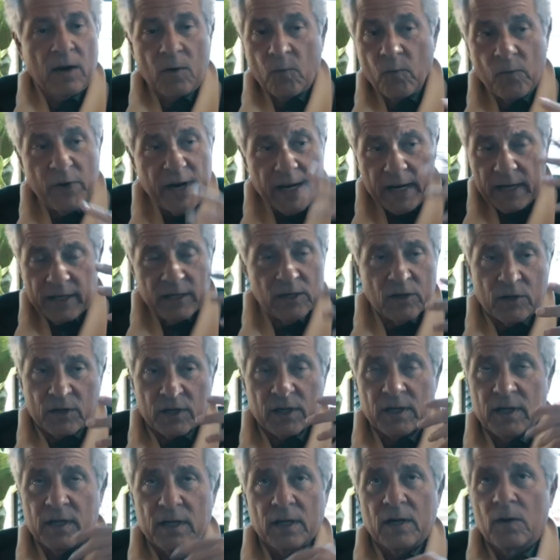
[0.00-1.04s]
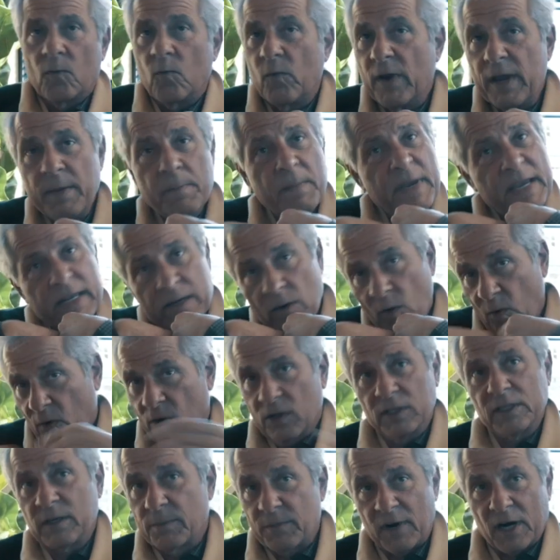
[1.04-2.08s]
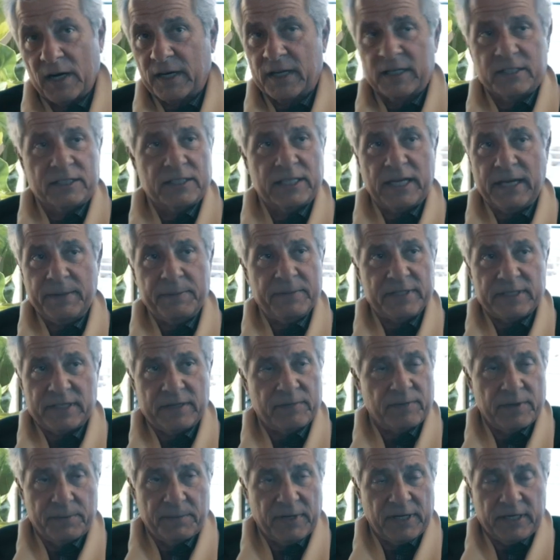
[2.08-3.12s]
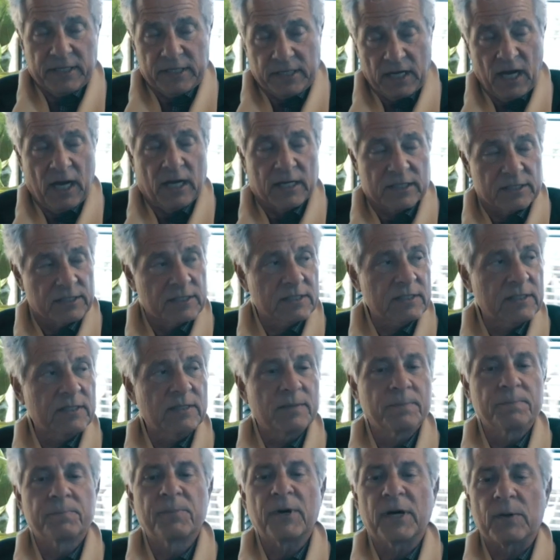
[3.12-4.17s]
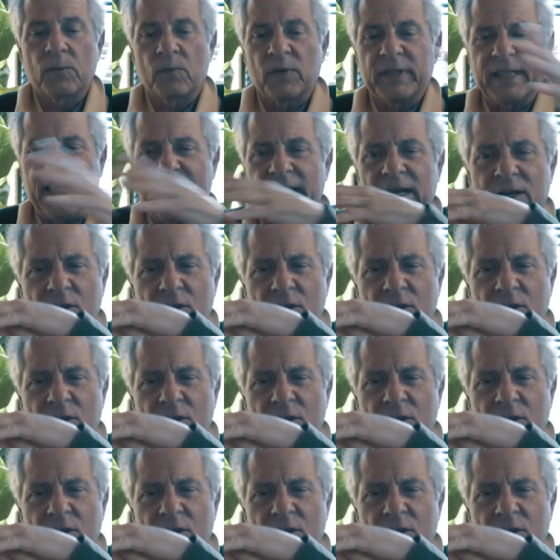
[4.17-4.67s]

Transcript: We meet all the market segments everybody does, but they